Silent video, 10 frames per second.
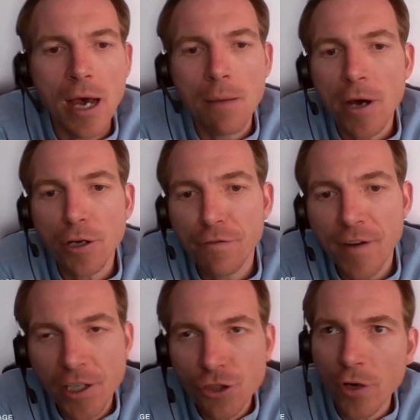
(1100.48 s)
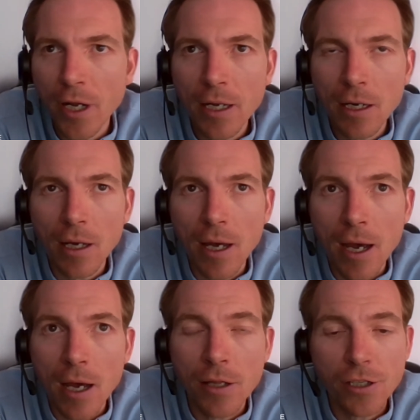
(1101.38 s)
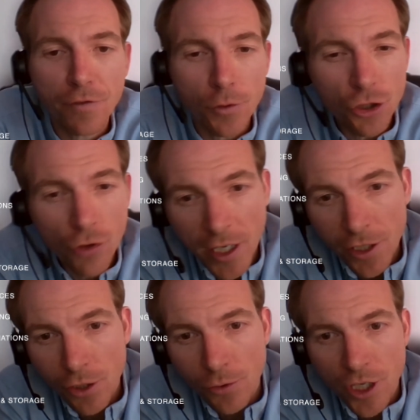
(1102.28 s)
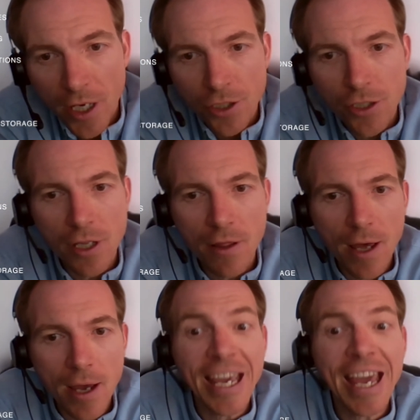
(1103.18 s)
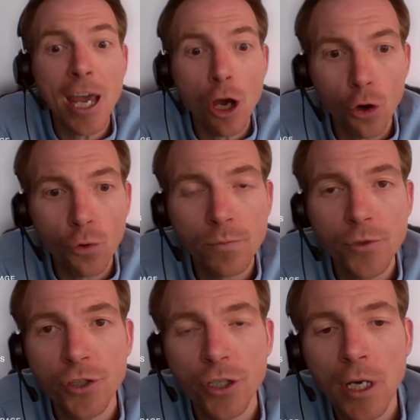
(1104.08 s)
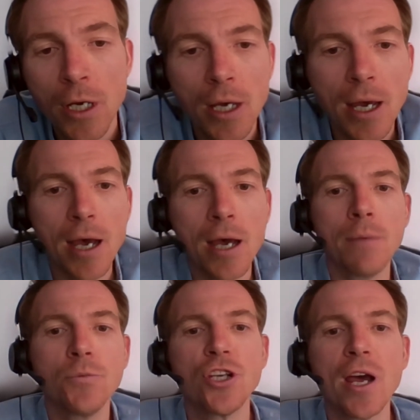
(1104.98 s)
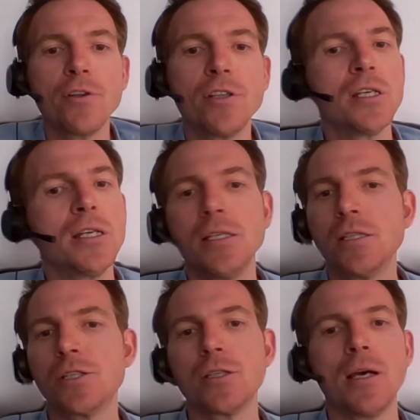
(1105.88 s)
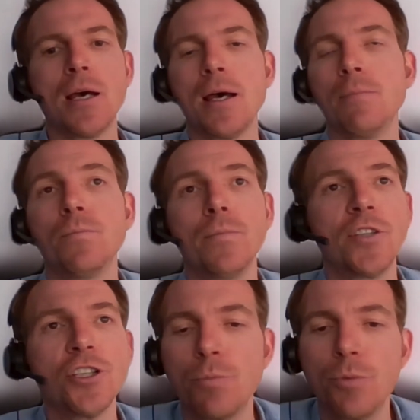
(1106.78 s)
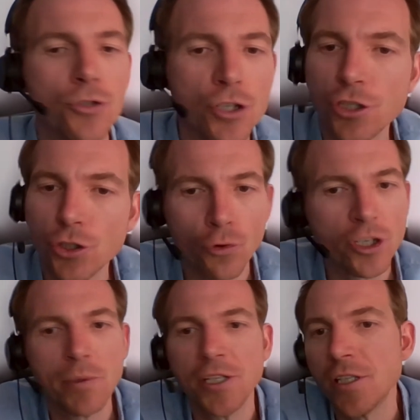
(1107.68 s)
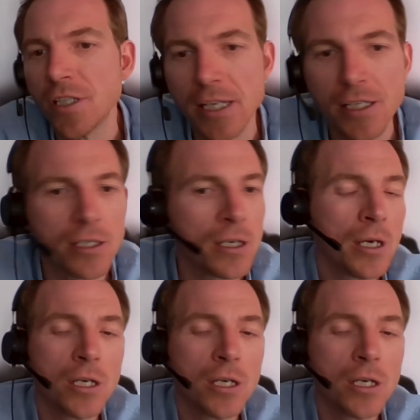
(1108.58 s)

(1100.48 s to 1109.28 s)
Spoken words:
manufacturing. There's a few trade associations in there, care homes, charities, distribution and storage businesses.